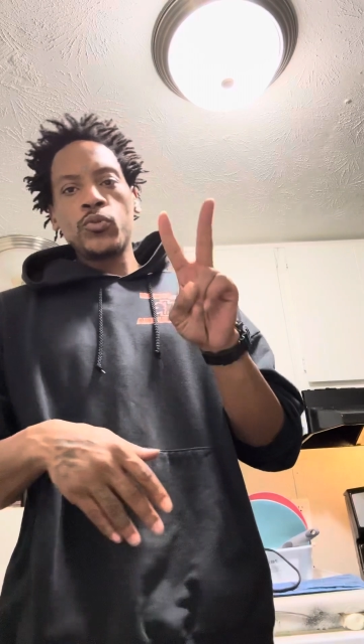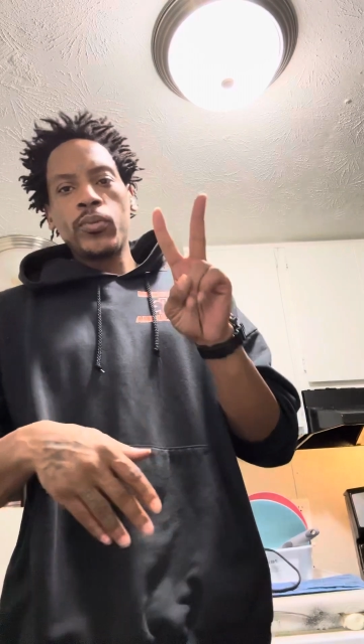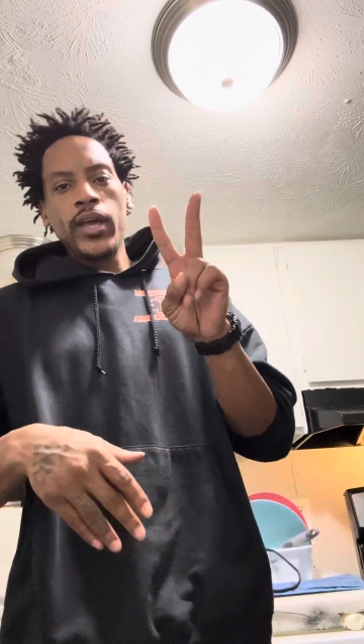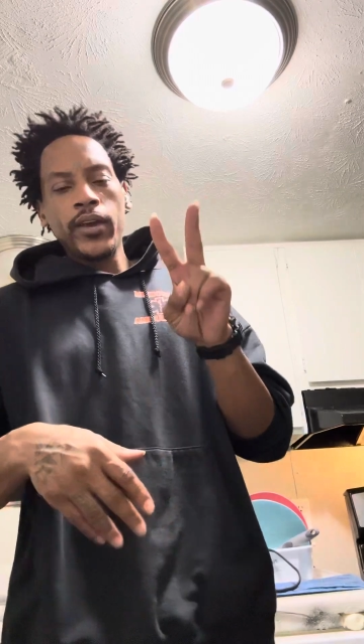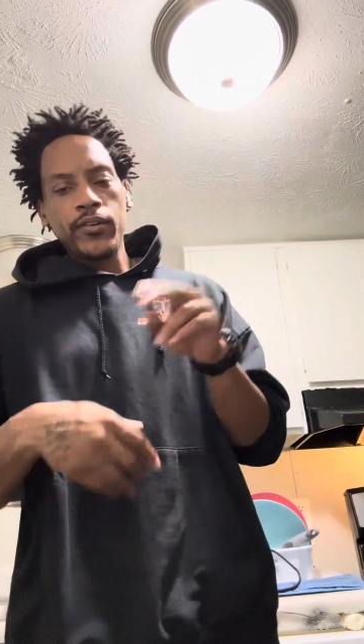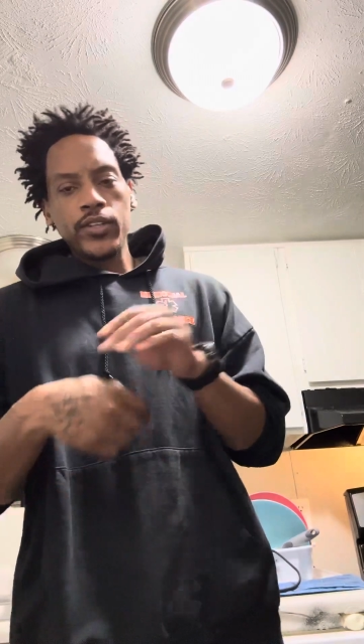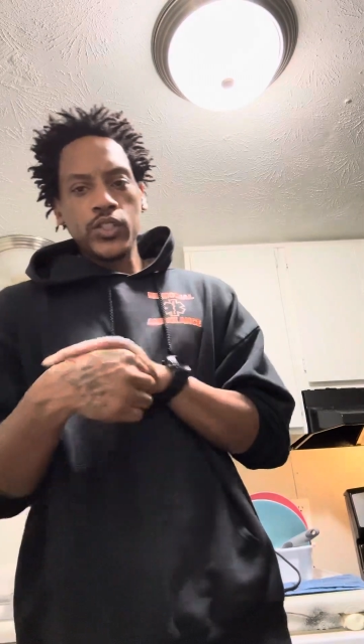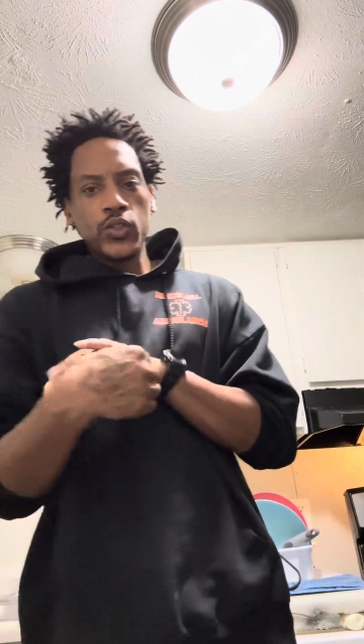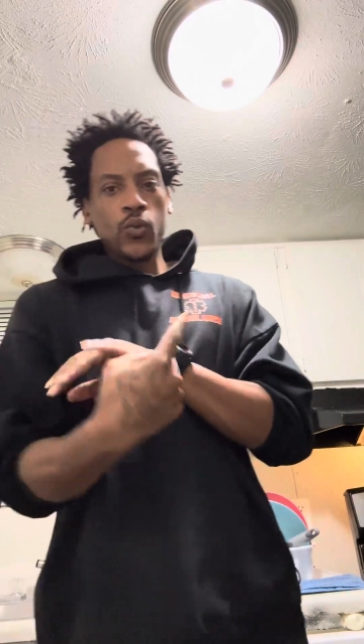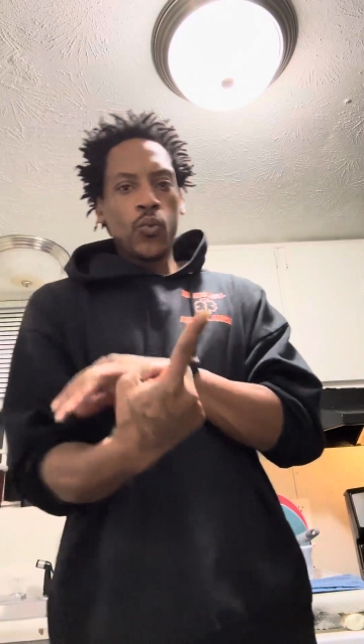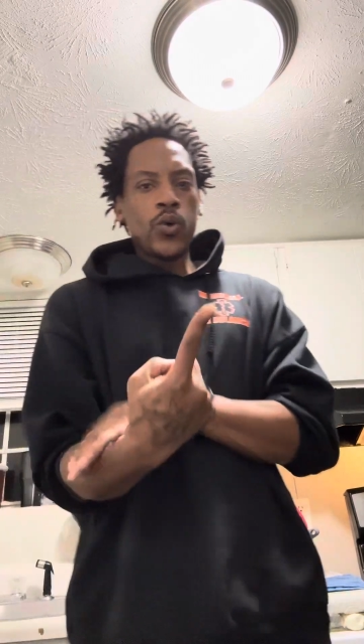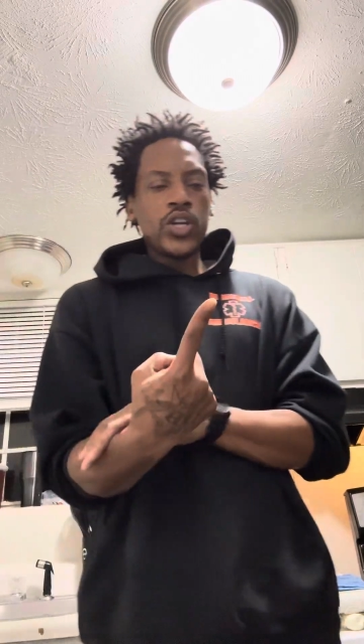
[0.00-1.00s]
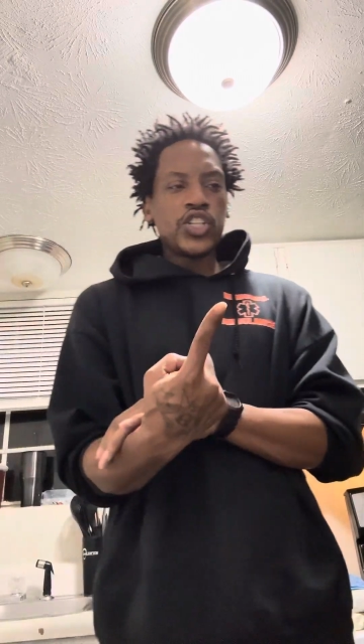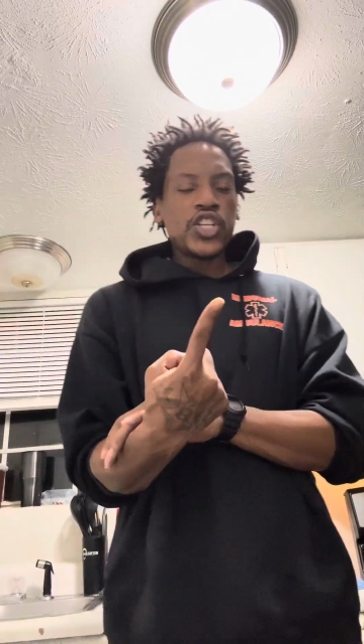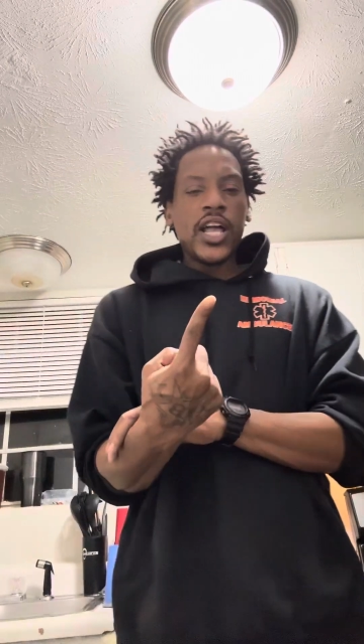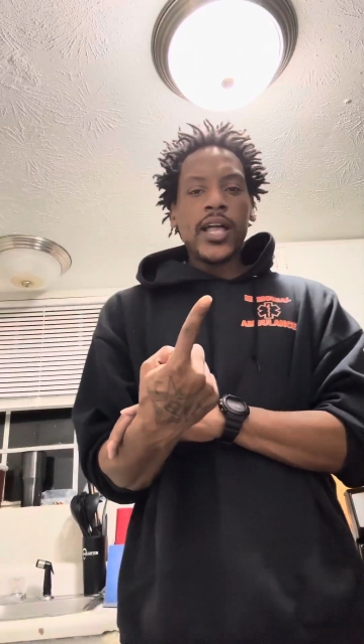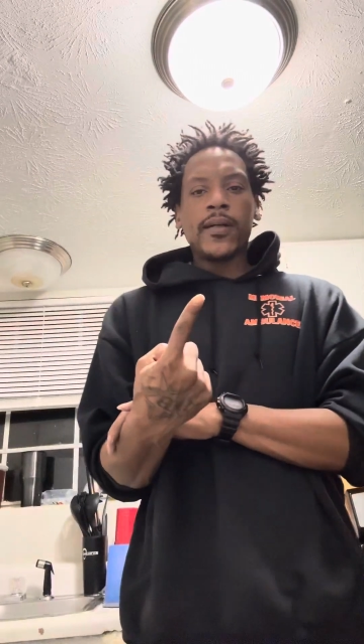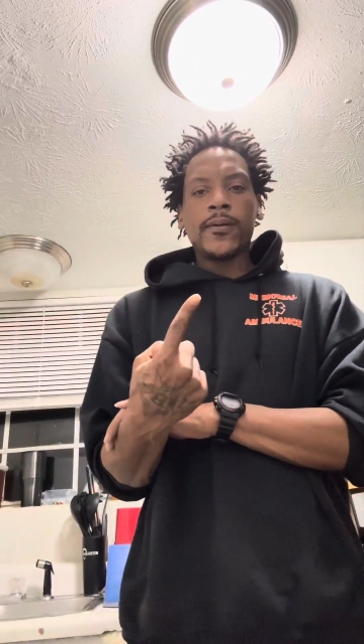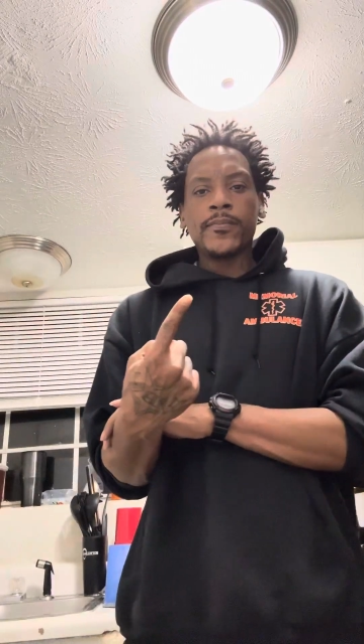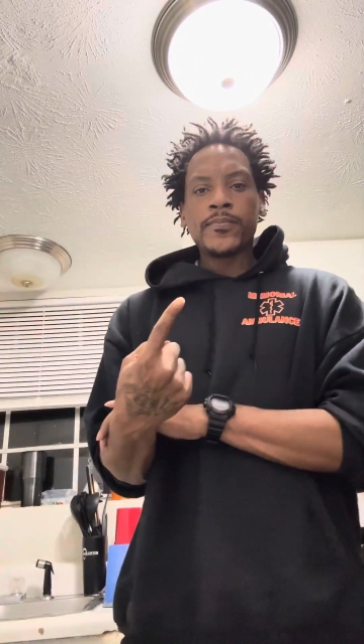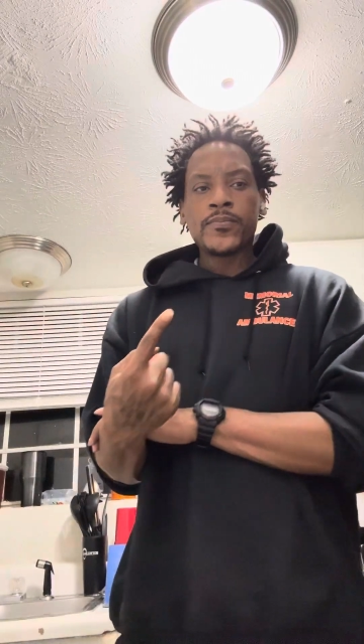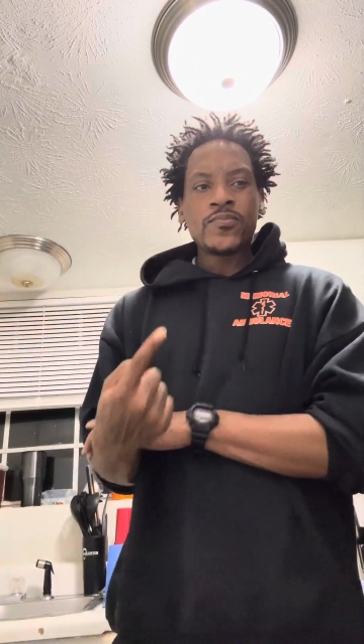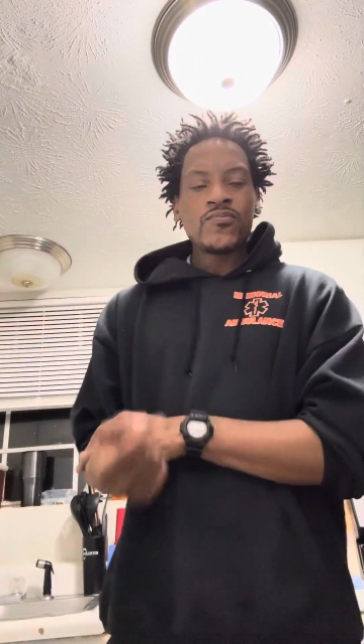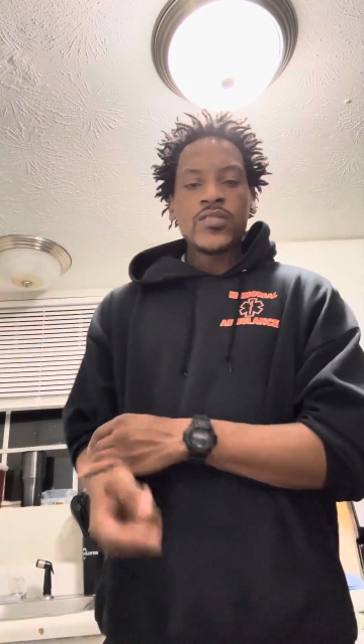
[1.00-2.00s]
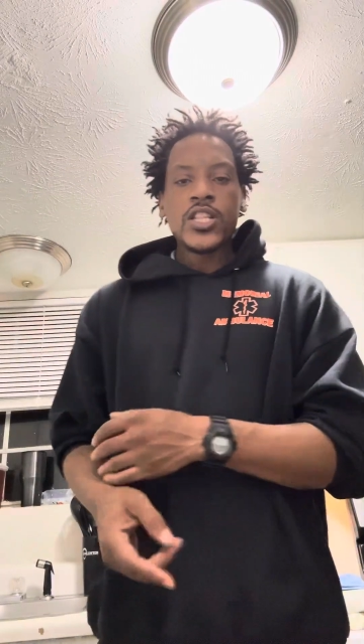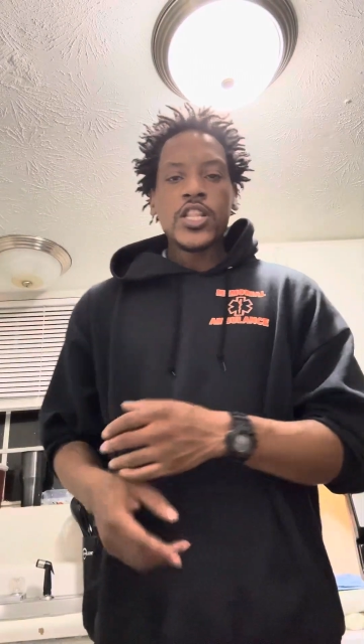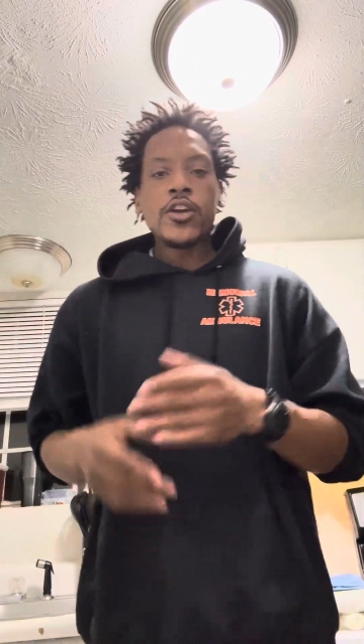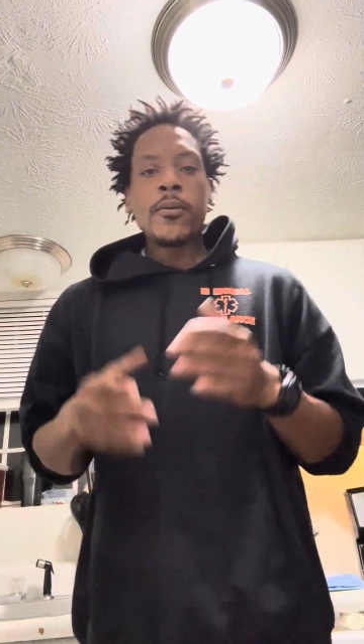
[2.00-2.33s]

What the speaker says: parents, one child, your